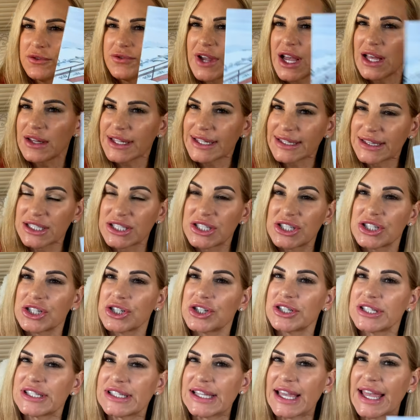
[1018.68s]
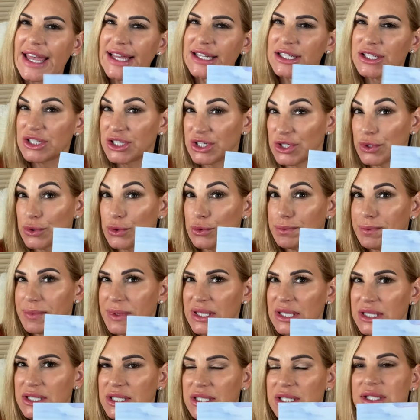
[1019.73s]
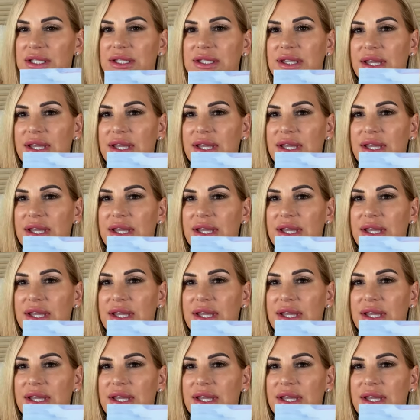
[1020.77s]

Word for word: got like the sugar sand dune beaches